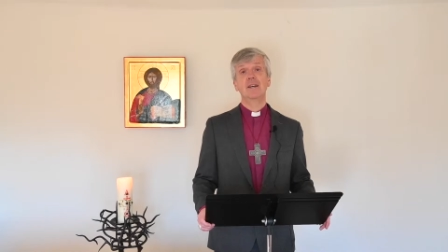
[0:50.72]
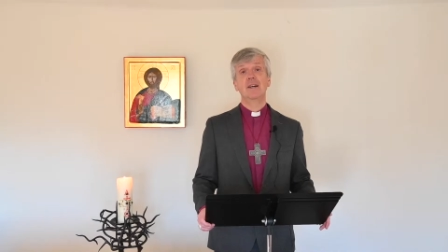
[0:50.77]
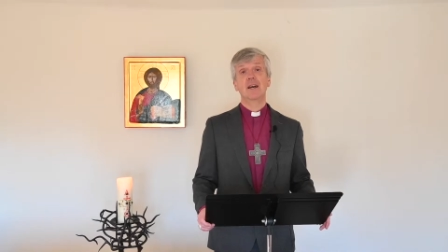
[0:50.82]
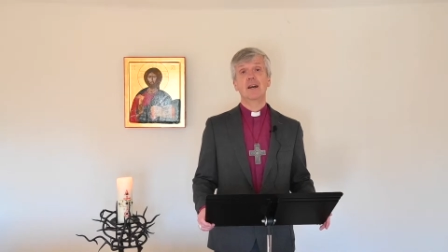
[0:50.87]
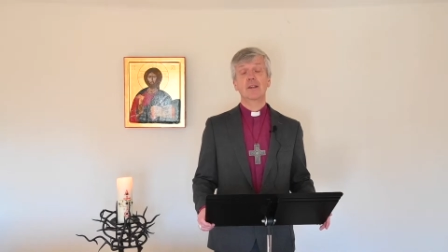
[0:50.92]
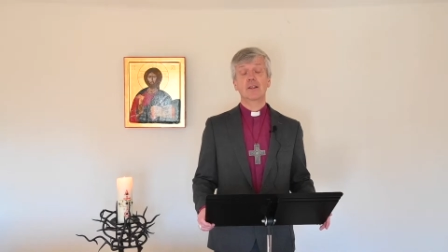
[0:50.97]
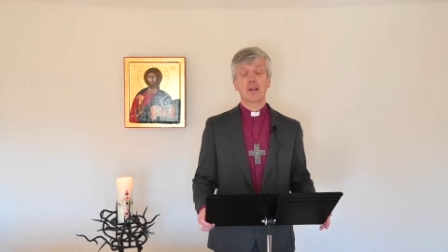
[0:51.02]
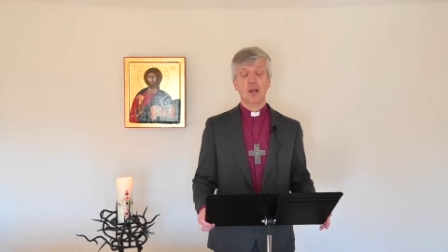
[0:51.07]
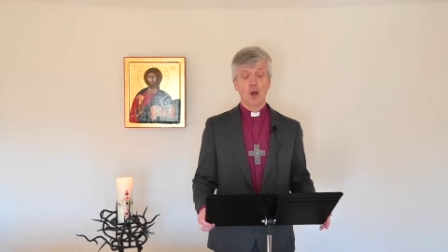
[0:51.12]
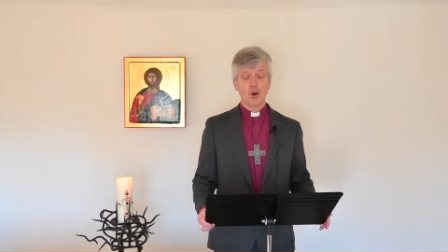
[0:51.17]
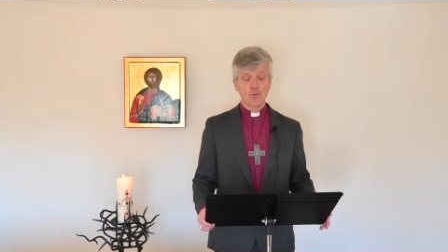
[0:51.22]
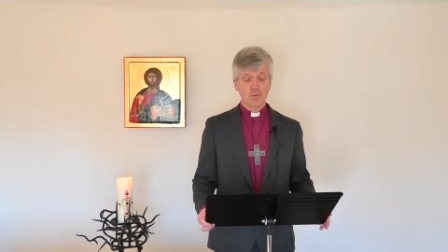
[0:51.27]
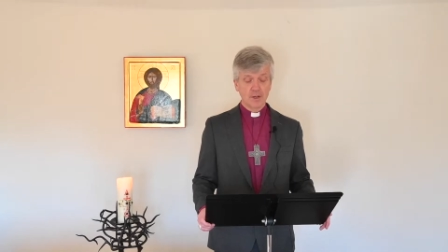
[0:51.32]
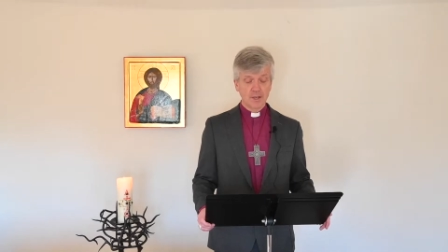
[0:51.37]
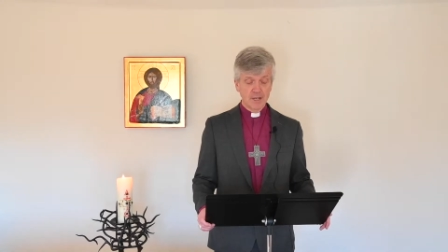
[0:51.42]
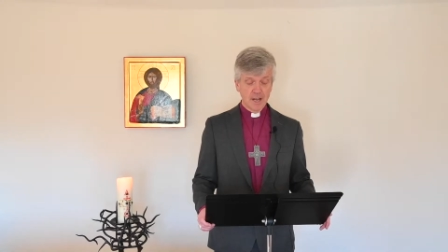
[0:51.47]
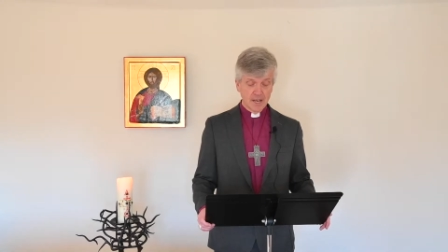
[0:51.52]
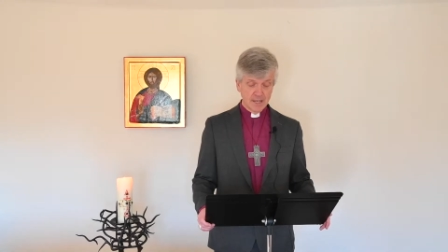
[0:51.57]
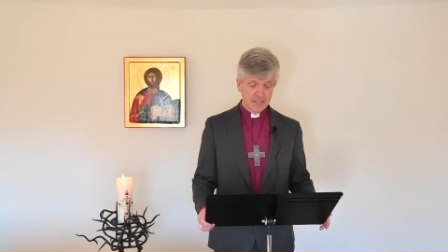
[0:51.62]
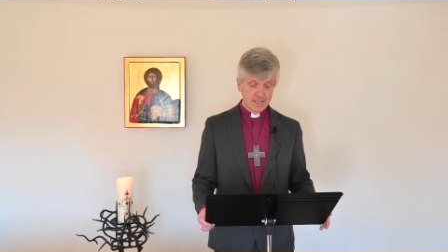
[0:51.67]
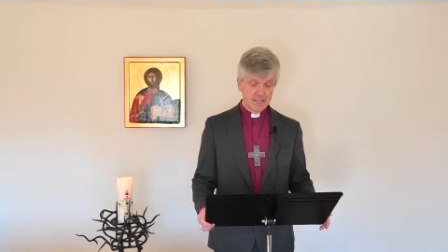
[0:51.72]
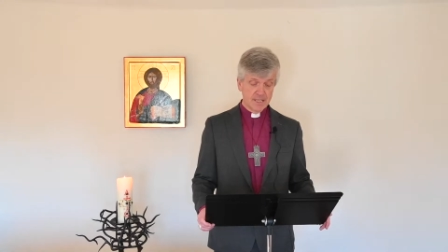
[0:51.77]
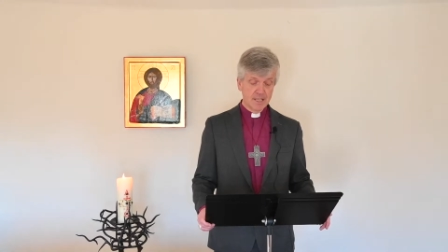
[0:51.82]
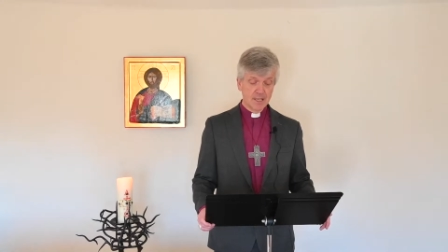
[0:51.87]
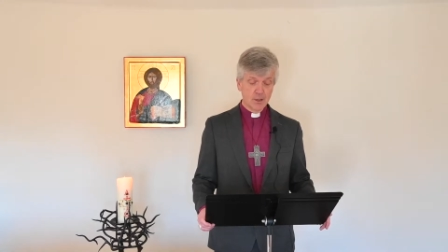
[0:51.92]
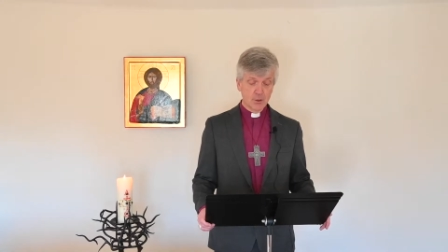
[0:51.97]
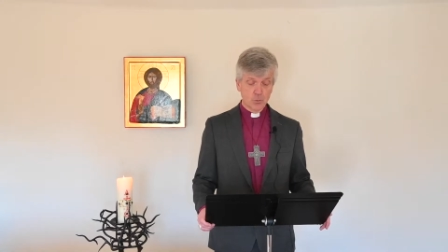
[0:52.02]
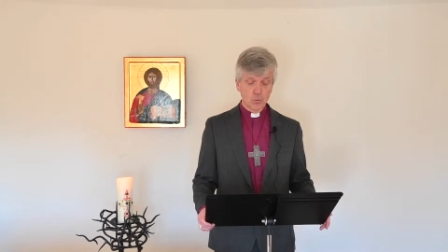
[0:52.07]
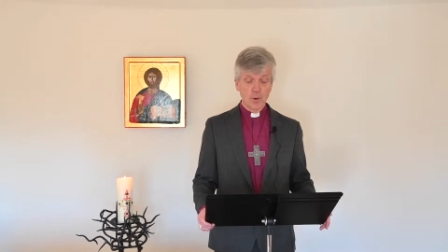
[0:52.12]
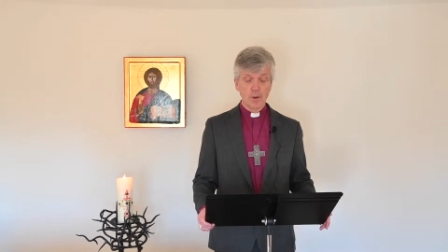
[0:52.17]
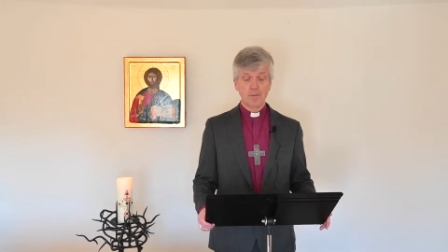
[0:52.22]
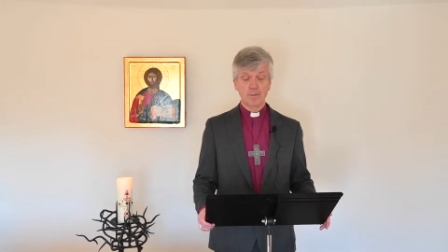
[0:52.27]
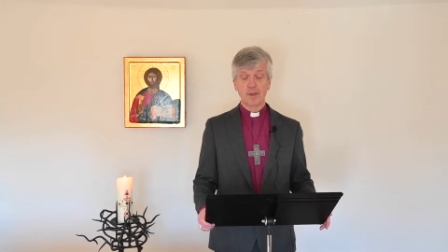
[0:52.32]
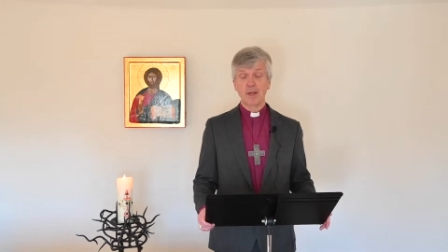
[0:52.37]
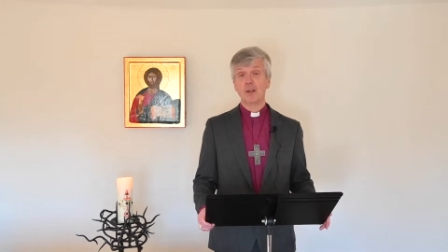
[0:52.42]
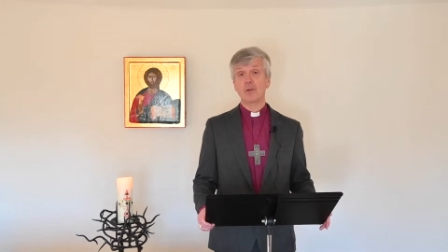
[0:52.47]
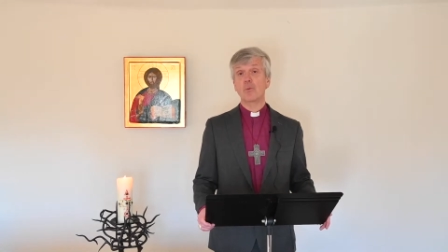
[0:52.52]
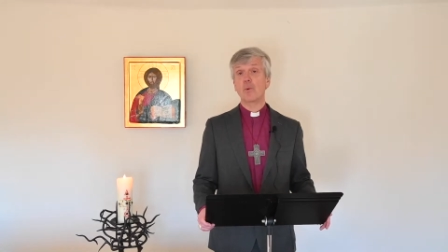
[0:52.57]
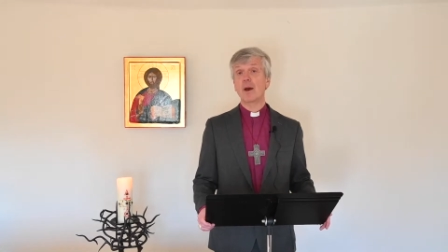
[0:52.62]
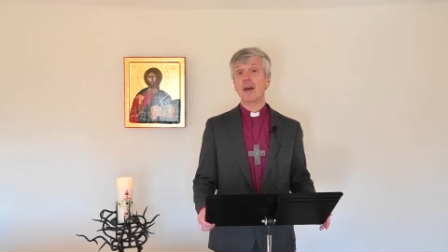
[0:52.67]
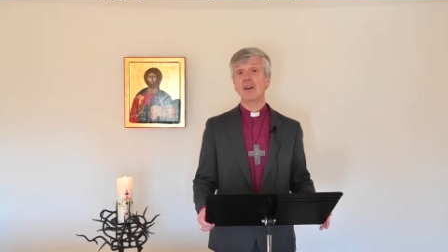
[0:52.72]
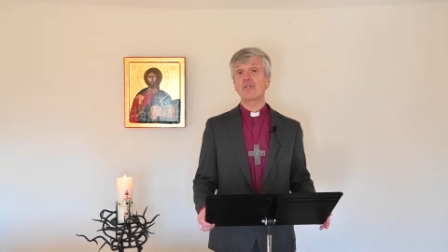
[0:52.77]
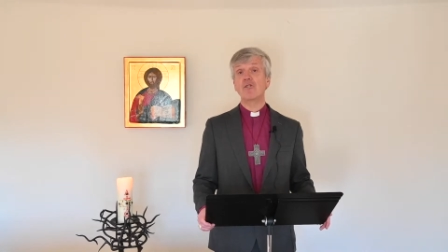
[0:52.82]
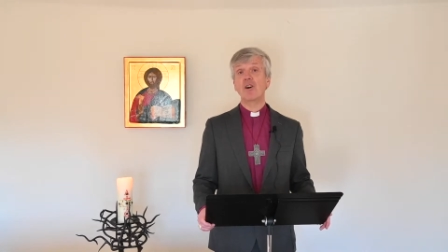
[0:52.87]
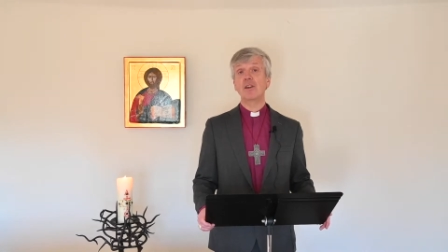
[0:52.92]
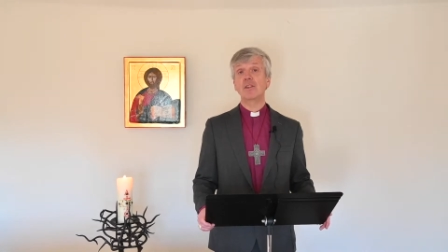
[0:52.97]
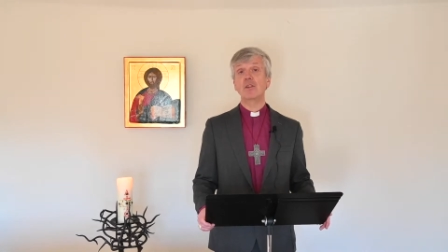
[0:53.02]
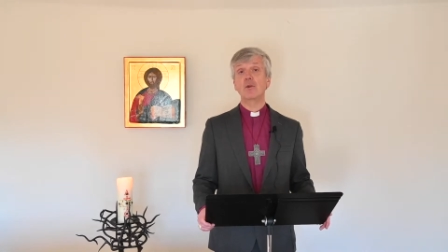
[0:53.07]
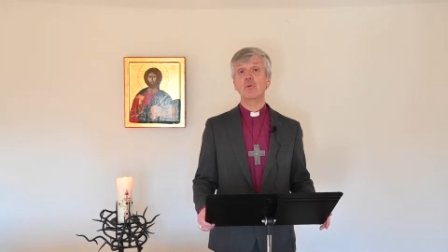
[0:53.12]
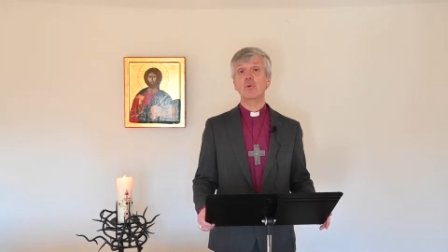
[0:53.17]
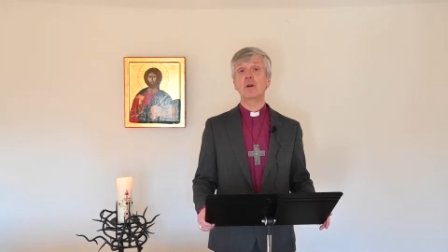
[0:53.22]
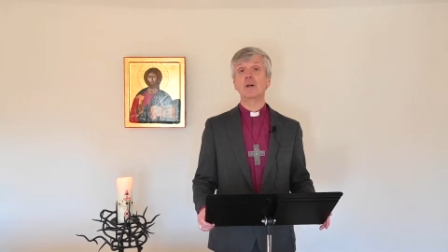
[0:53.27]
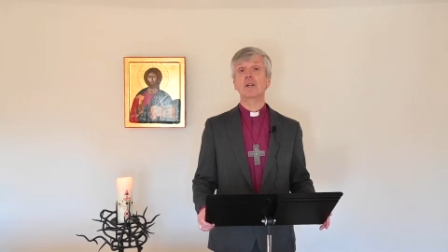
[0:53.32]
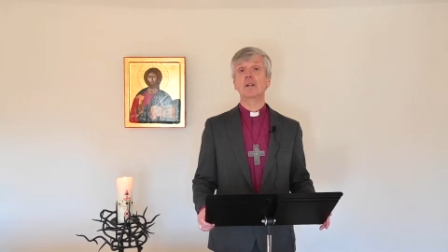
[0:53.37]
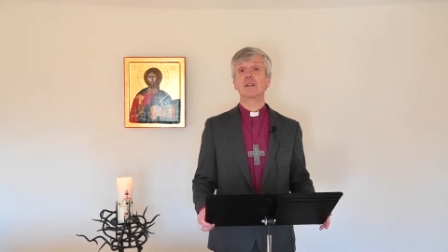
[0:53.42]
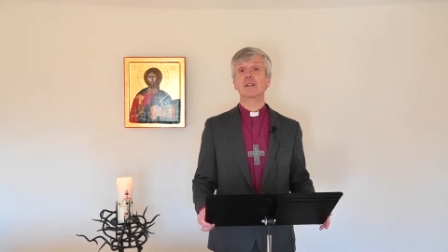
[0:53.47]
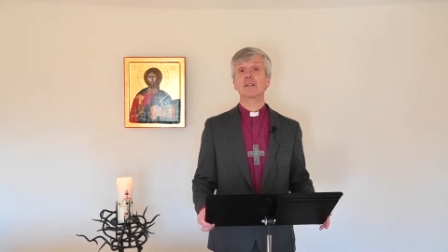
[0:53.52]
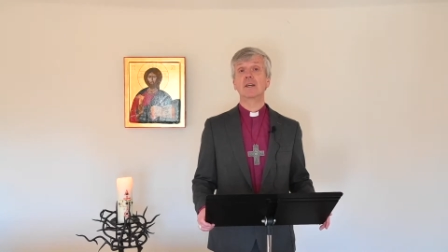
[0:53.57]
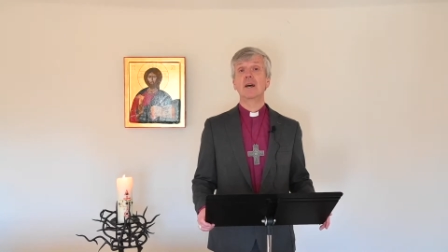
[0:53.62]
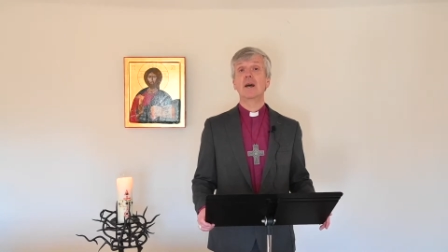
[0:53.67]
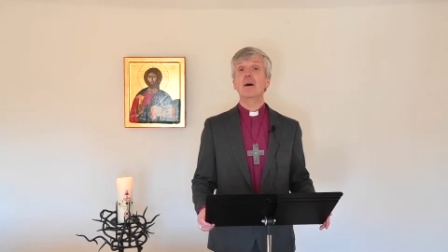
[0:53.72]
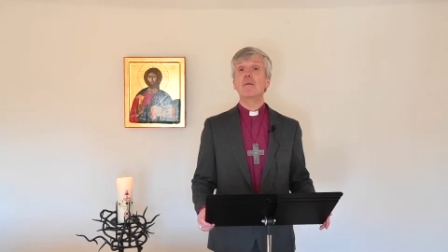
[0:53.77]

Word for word: as COVID 19 sweeps its way around the world,